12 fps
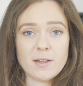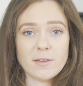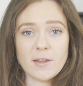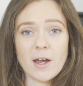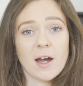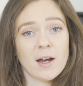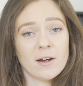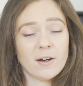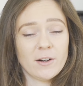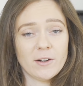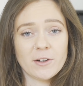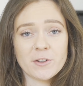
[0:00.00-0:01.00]
There
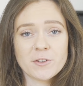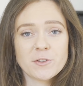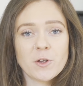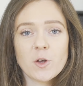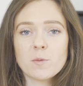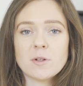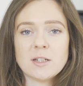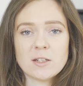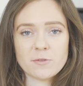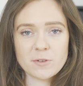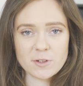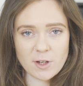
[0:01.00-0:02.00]
are so many
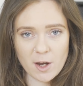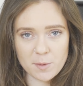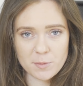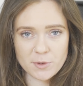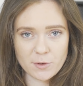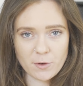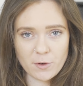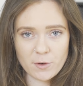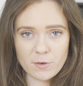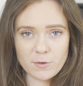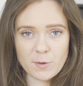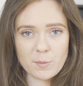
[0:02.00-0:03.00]
different types
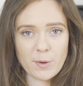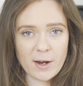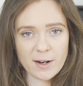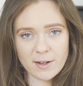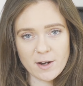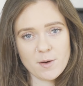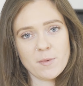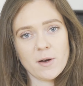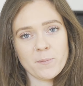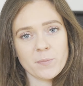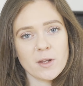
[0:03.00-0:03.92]
of pranayama,